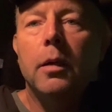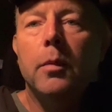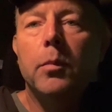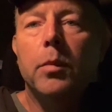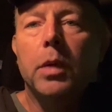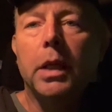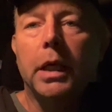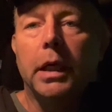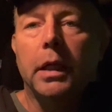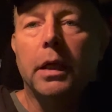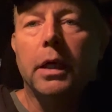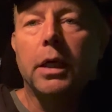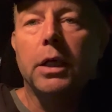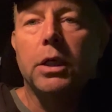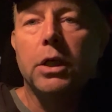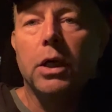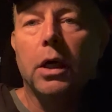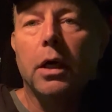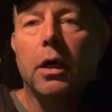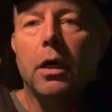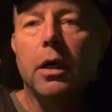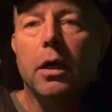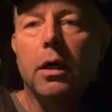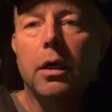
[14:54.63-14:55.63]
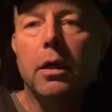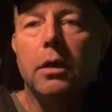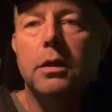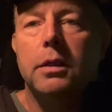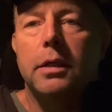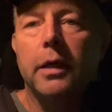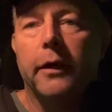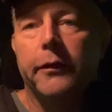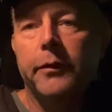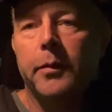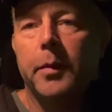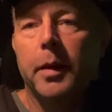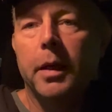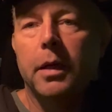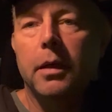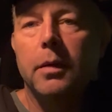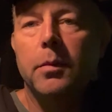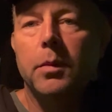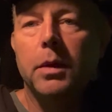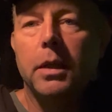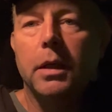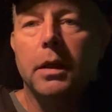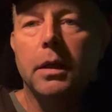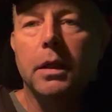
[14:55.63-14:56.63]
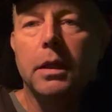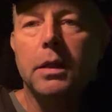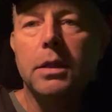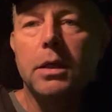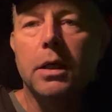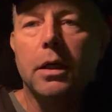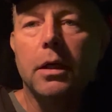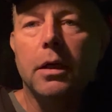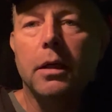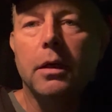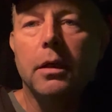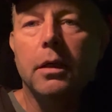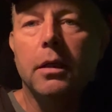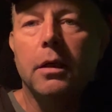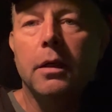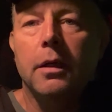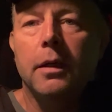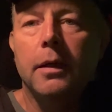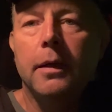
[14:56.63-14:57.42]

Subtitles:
playing the guitar, stuffed bear playing the guitar, and